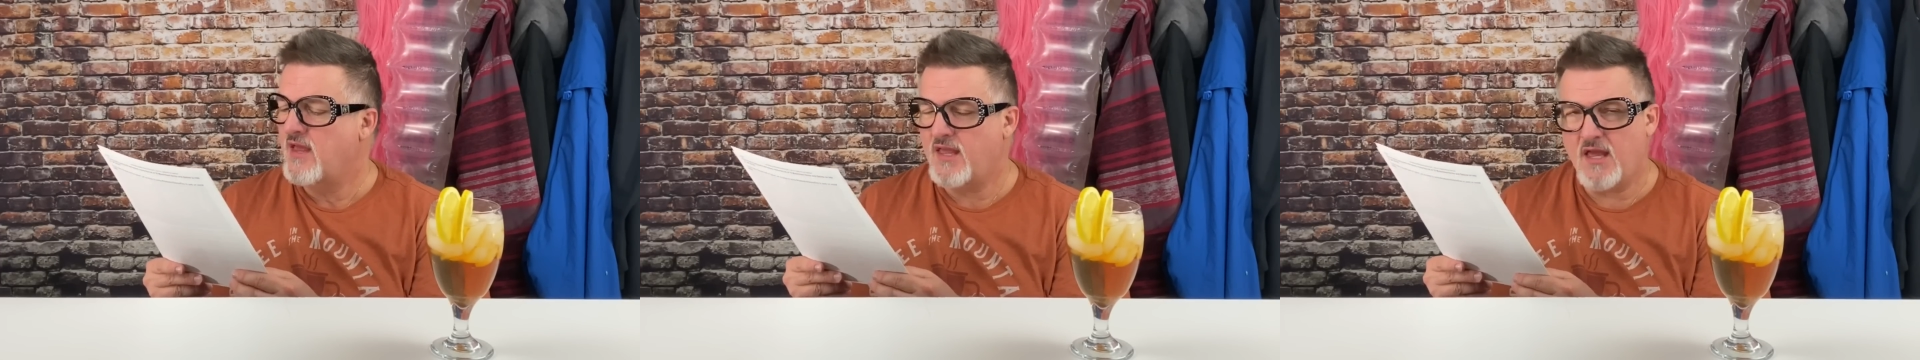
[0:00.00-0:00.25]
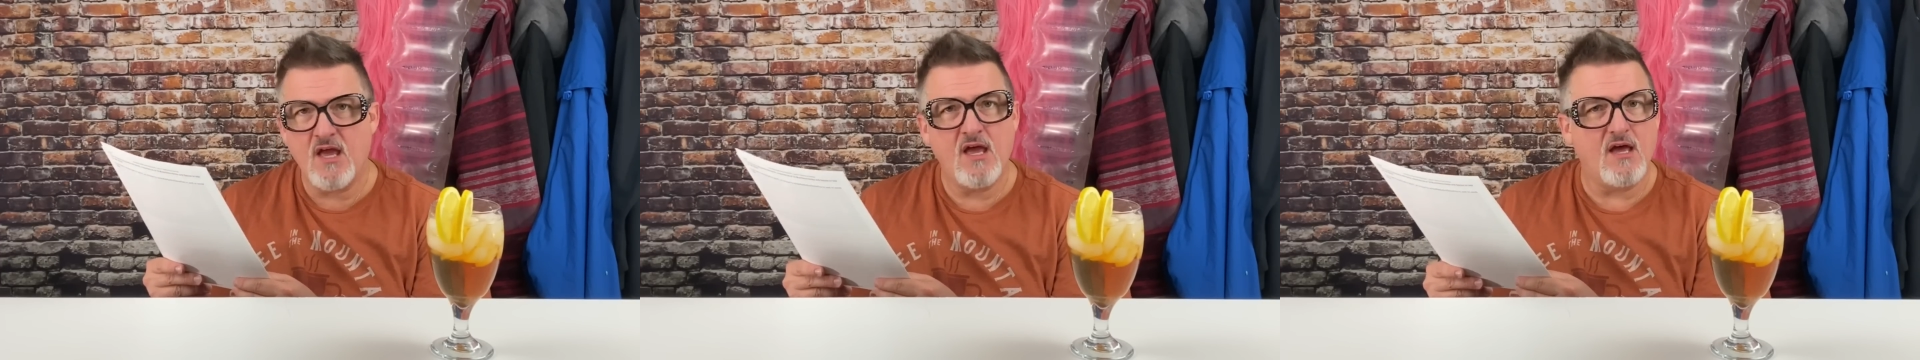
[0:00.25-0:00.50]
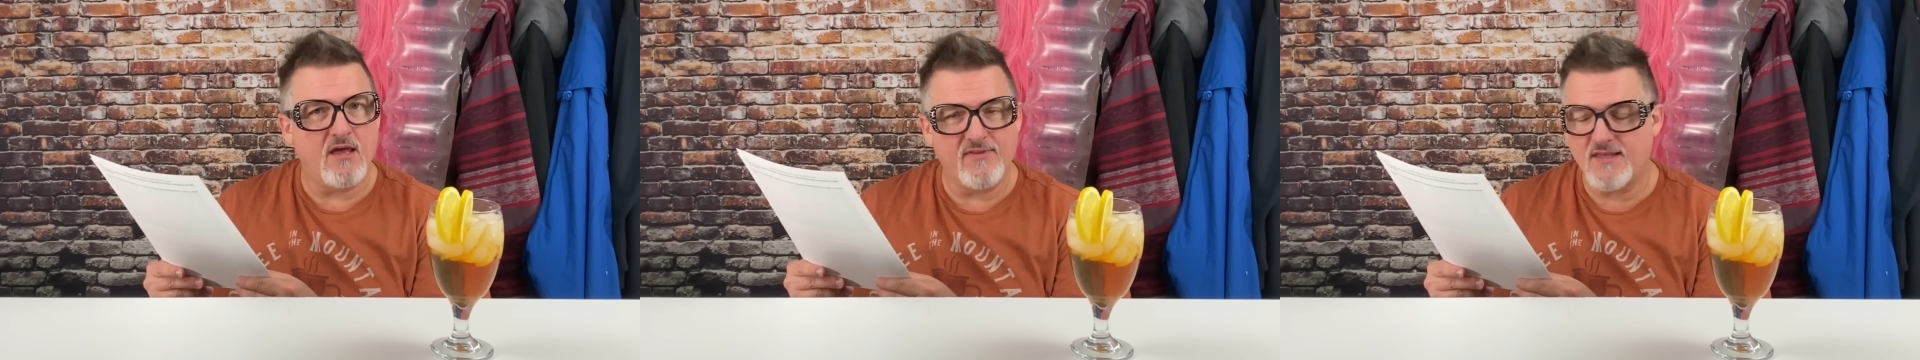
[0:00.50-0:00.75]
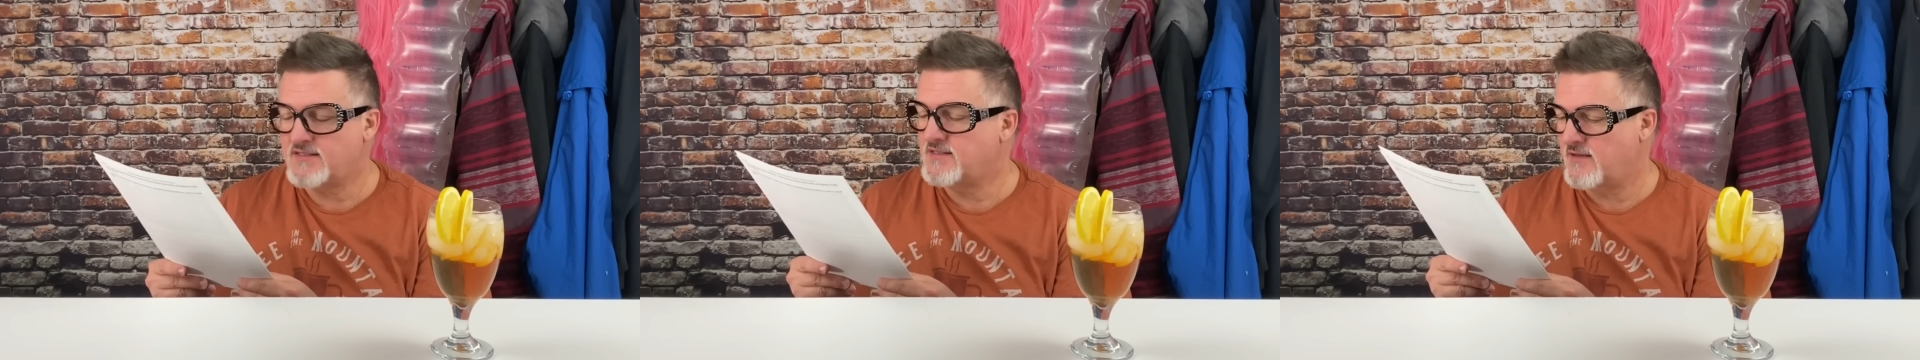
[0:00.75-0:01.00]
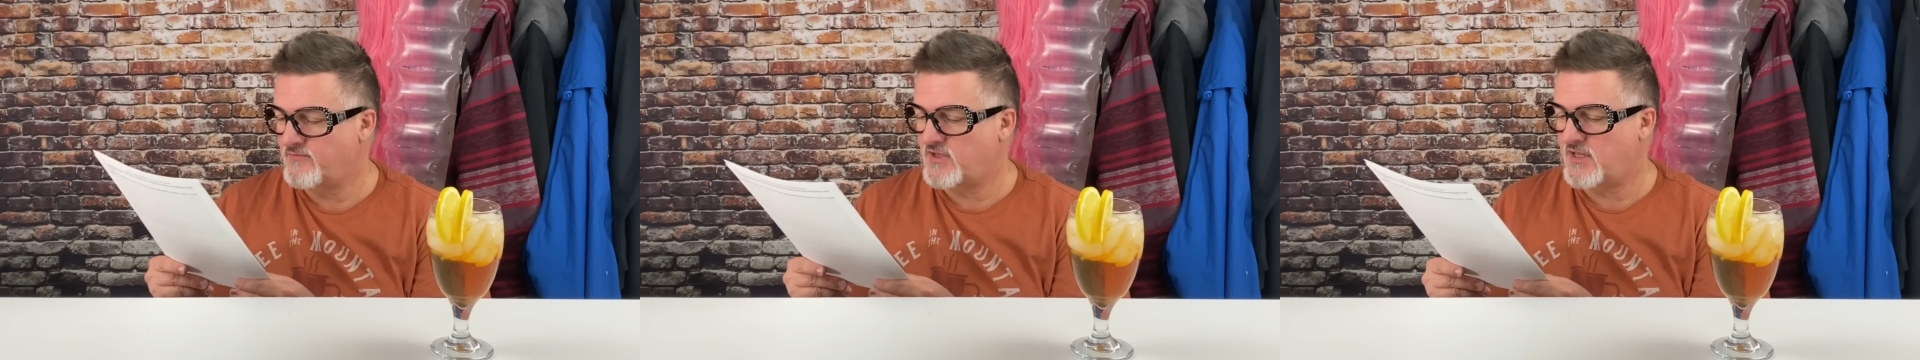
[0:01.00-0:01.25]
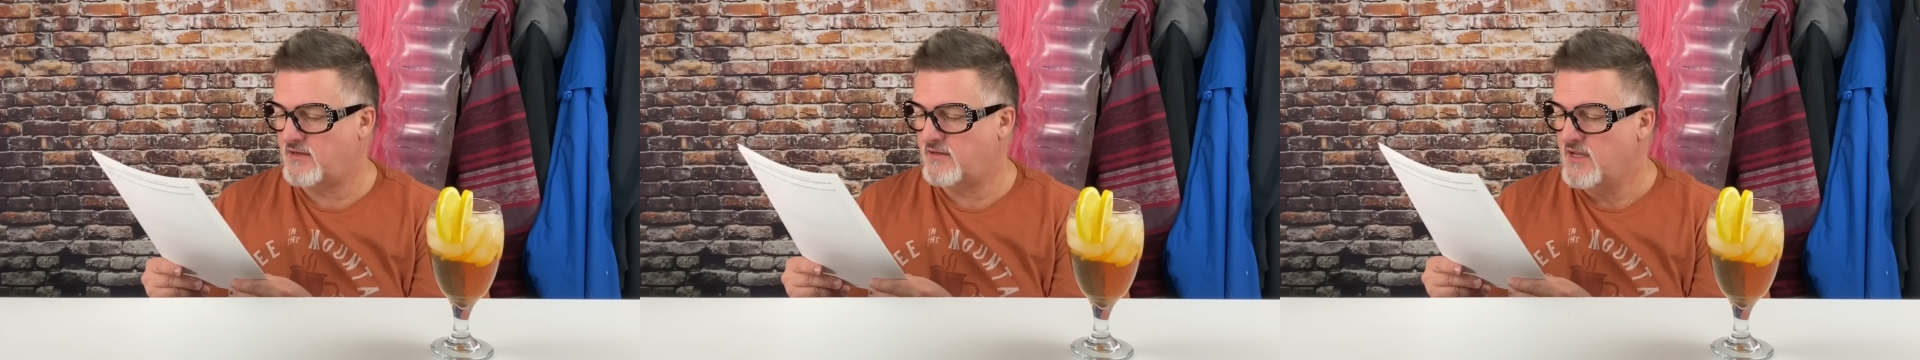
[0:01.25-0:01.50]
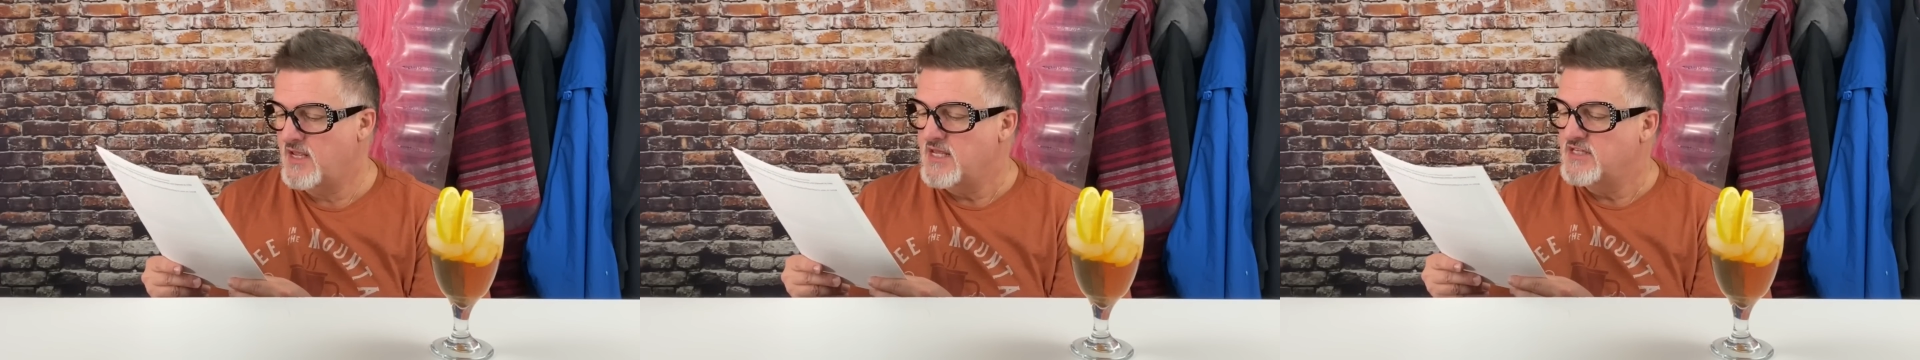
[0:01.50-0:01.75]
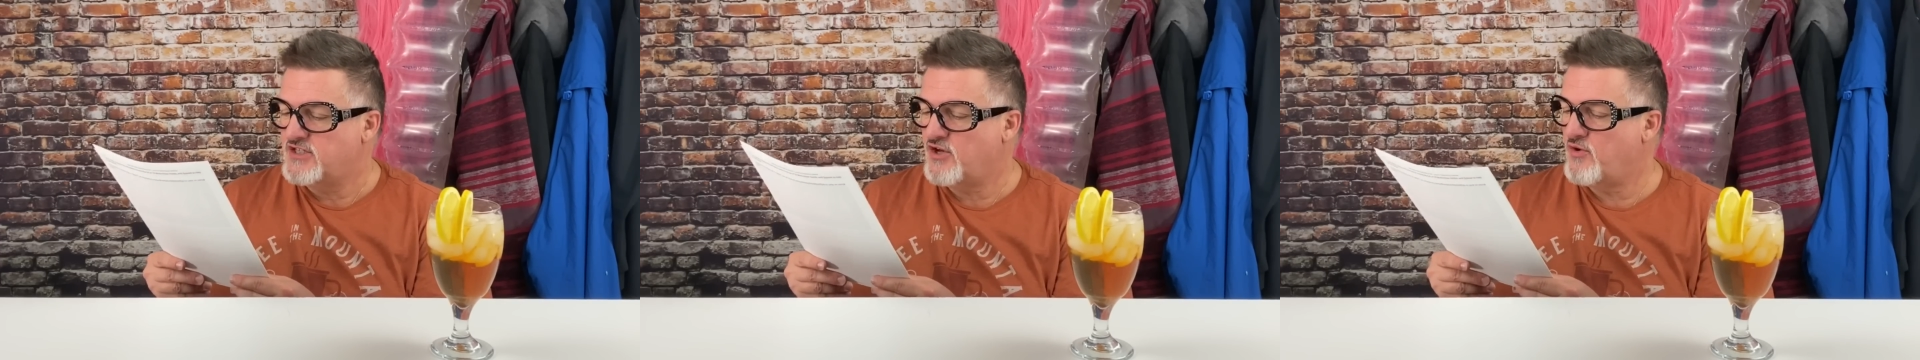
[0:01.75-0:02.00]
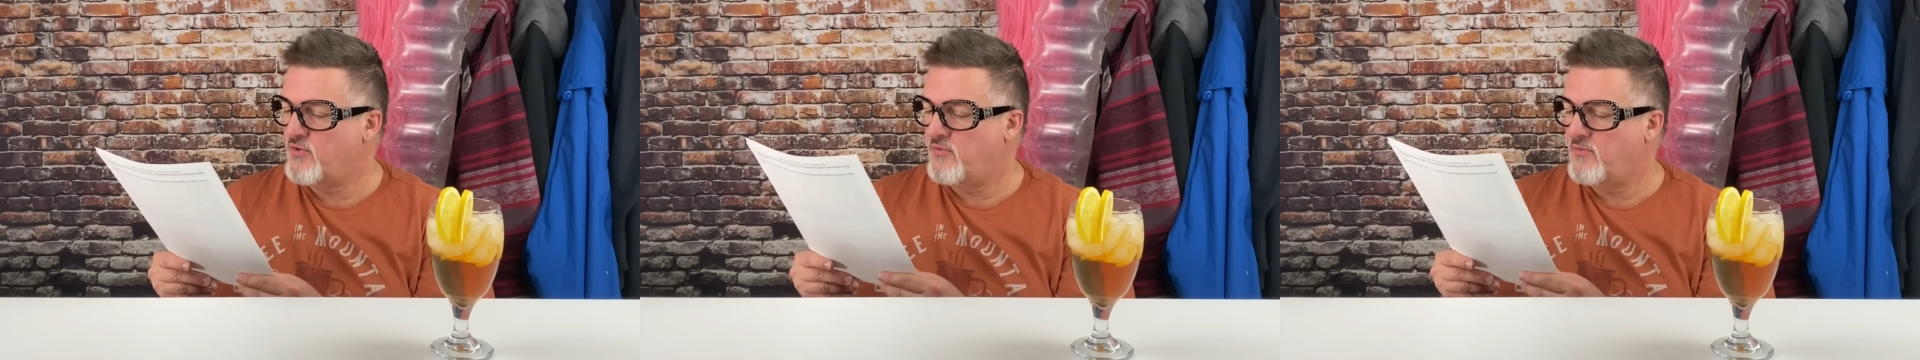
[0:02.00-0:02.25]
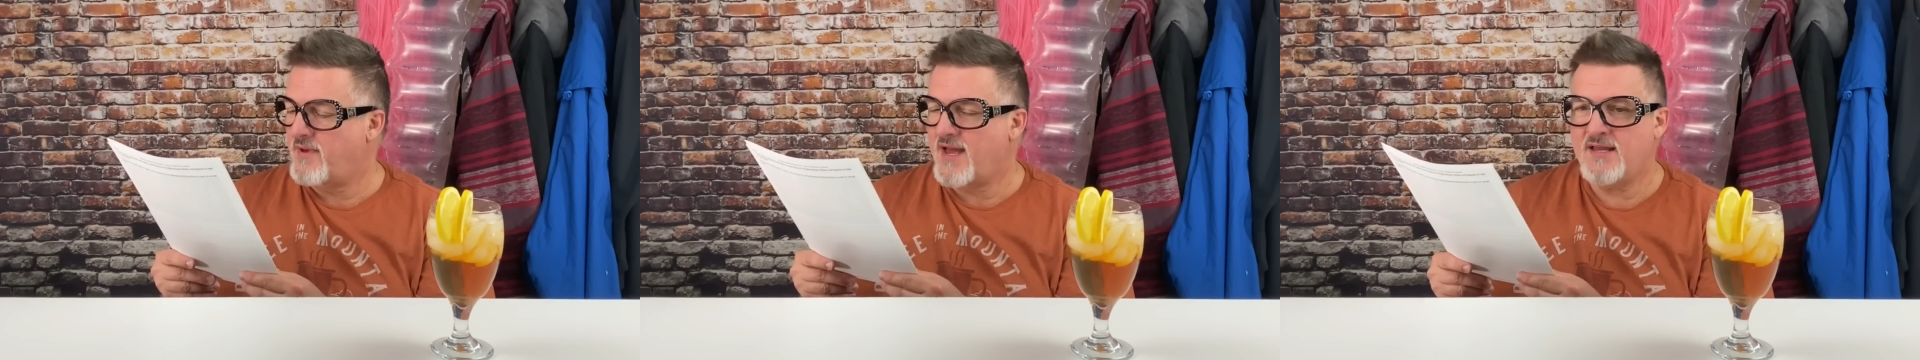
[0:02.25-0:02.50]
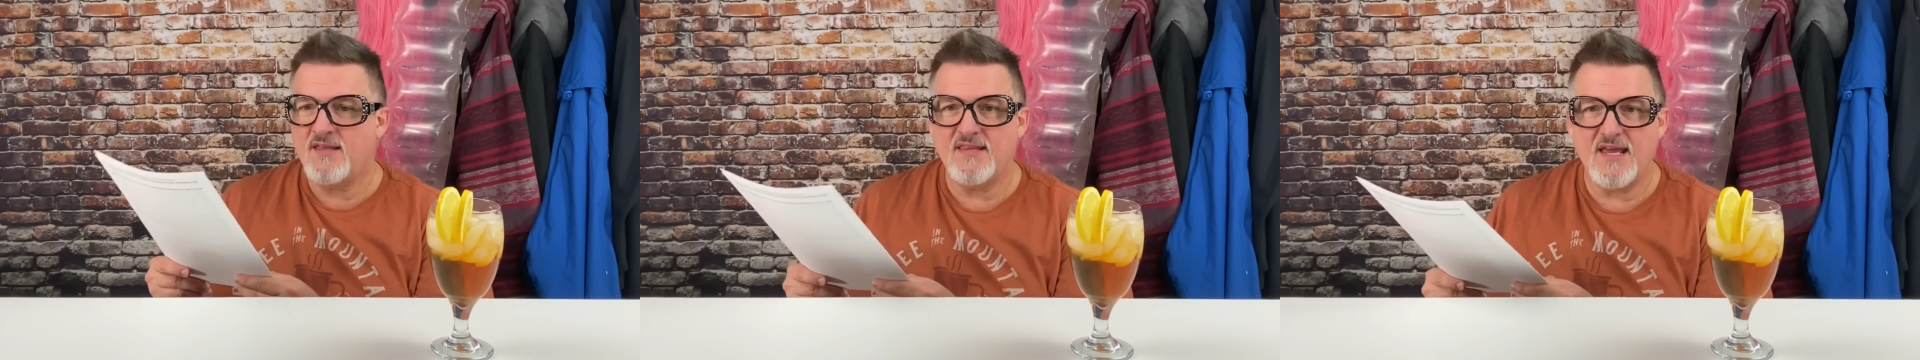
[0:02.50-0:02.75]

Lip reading: Yeah, that's something. So, back in the